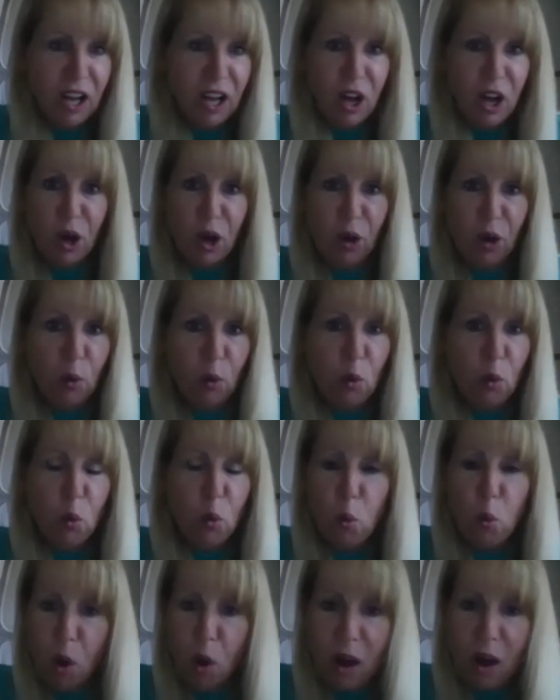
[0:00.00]
uh,
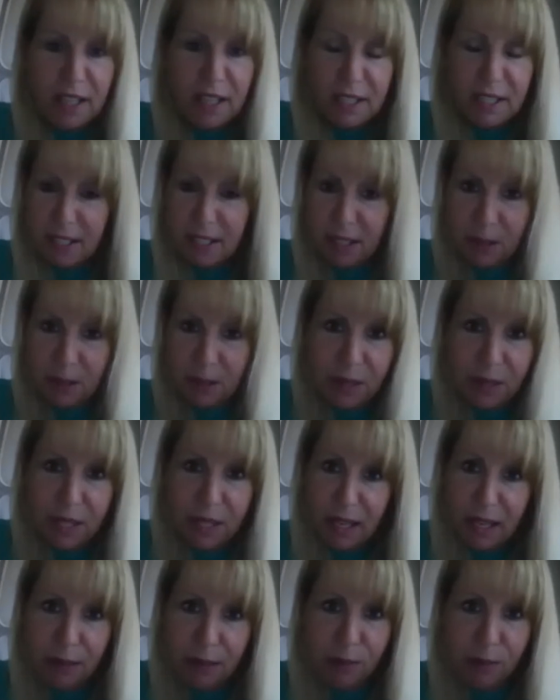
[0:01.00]
want to
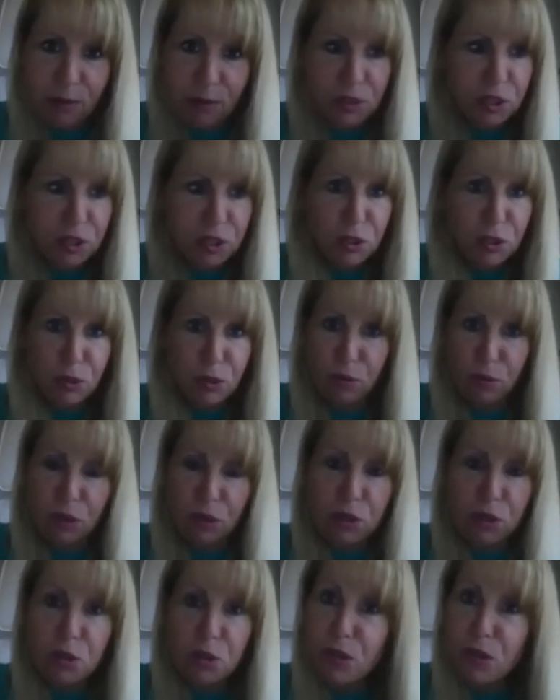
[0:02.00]
be able to
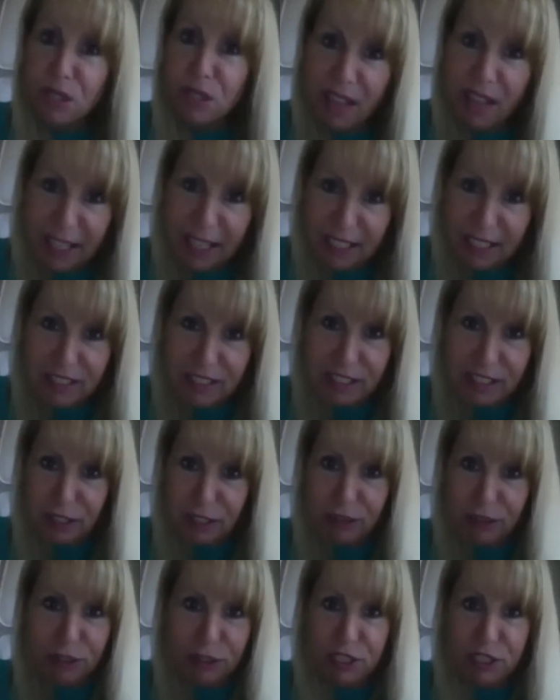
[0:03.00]
utilize
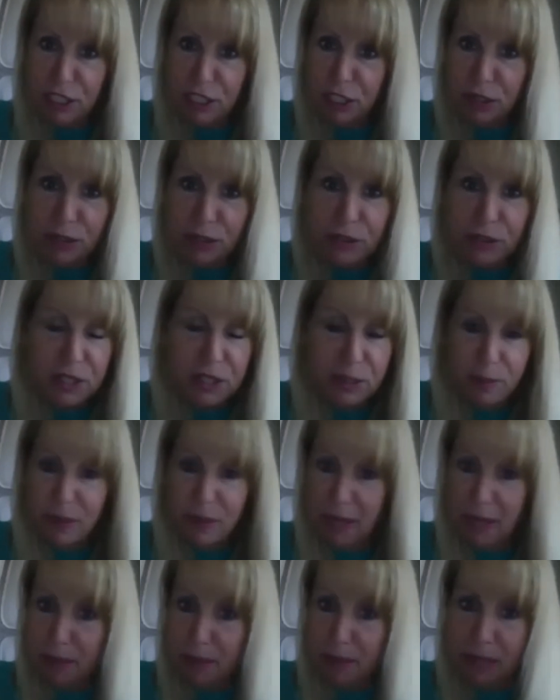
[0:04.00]
their skills to
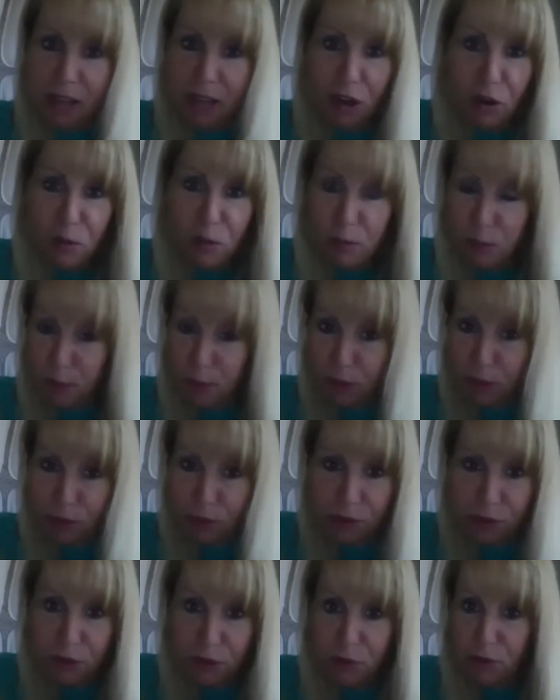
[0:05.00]
be able to help move
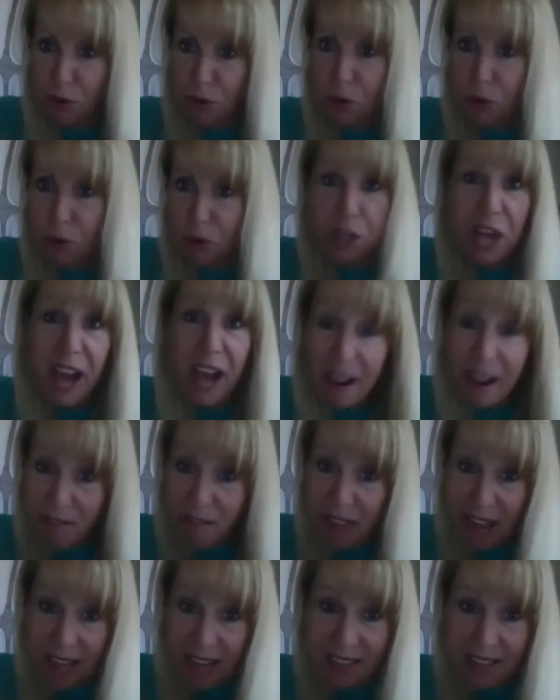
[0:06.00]
you forward, have
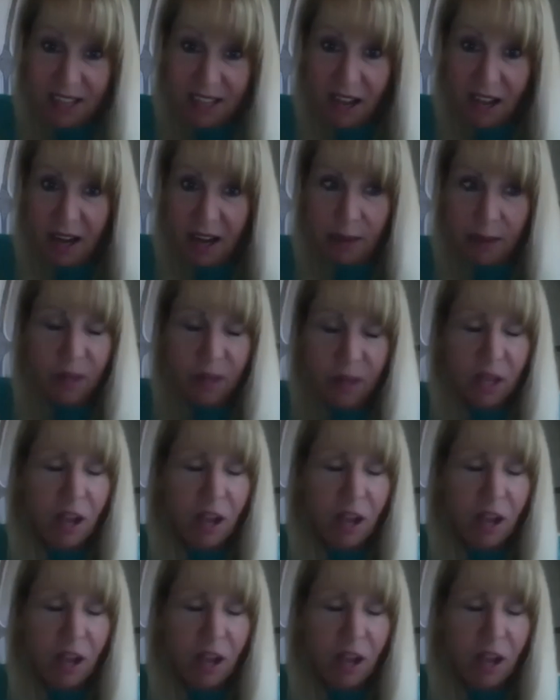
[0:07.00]
that time,